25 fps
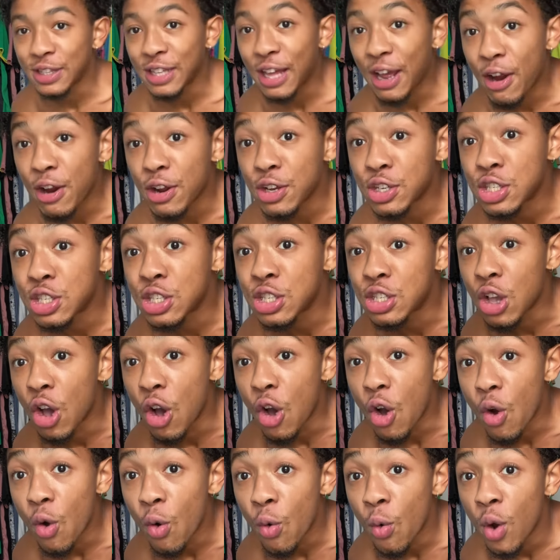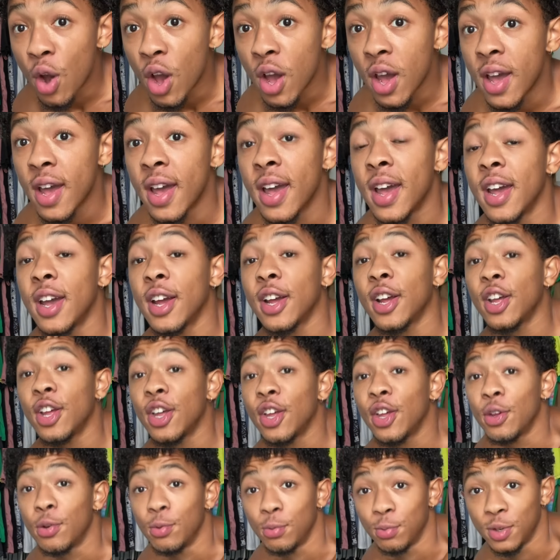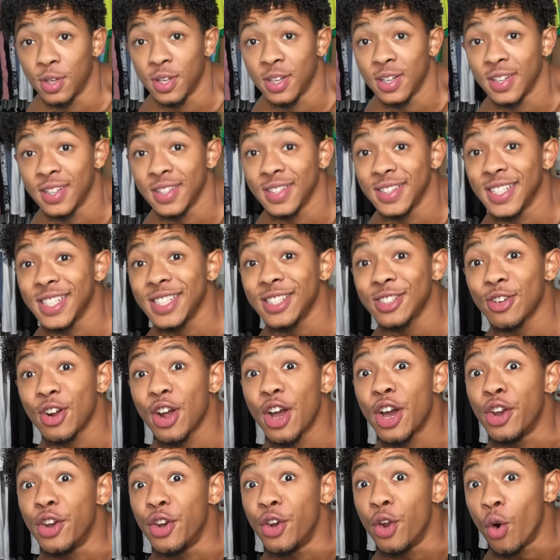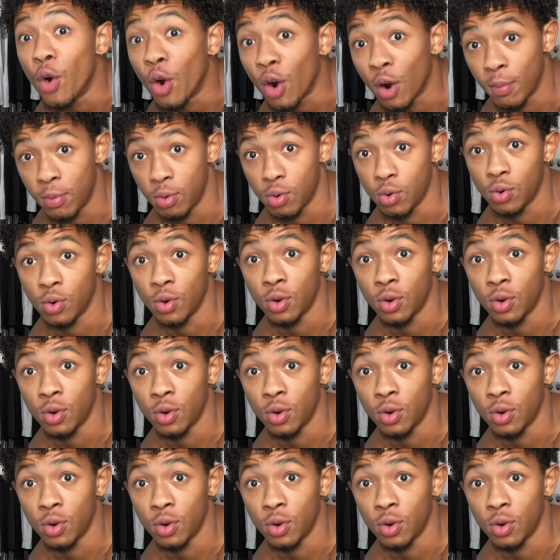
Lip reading: They're so cute. These are adorable,